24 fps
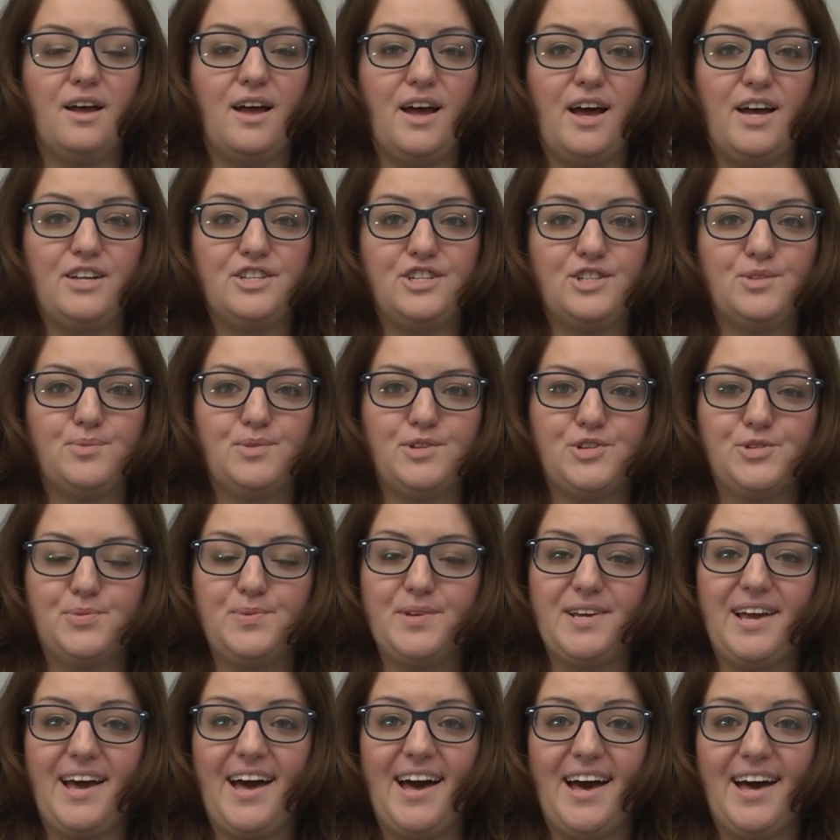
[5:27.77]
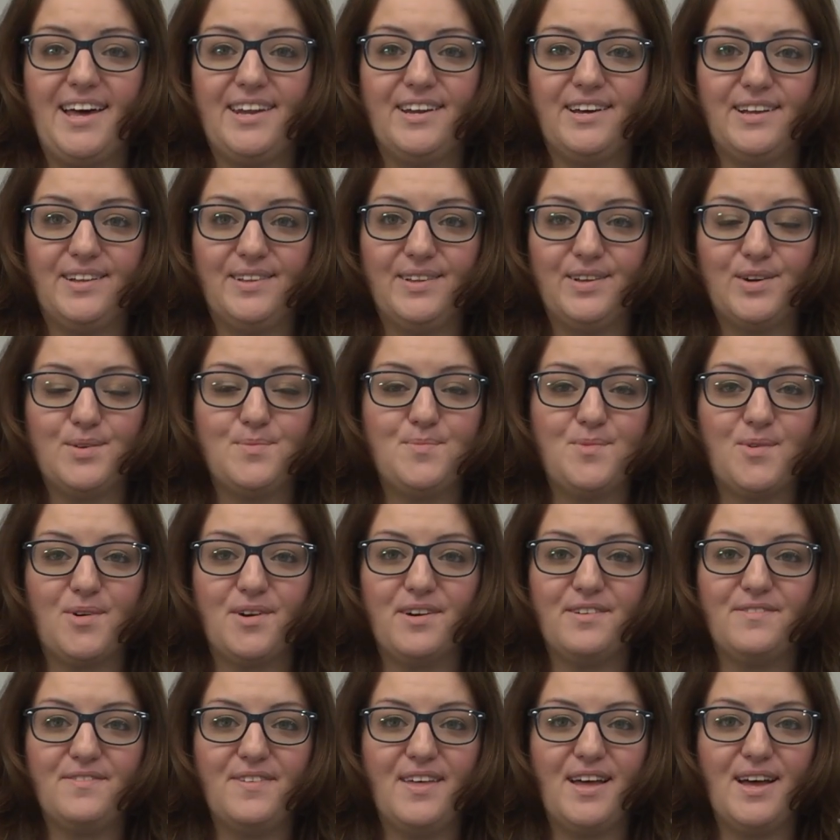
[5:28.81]
I just wish we had a little
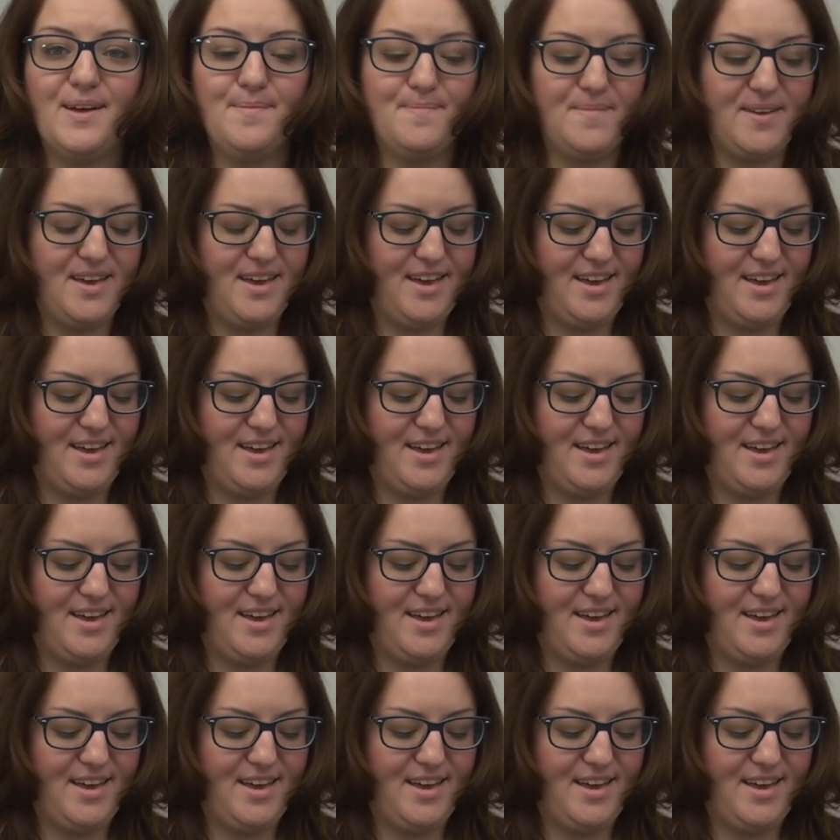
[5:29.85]
more of them,